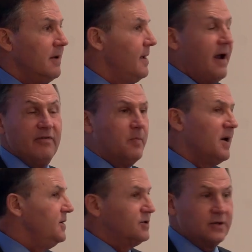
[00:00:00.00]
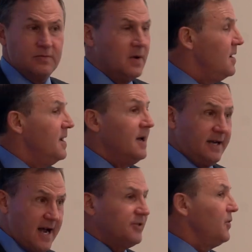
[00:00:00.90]
Everybody's
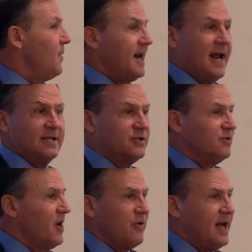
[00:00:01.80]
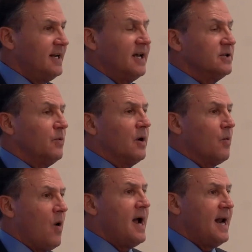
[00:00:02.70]
got the right answer. No, that doesn't work.
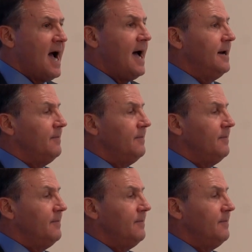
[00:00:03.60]
Why not?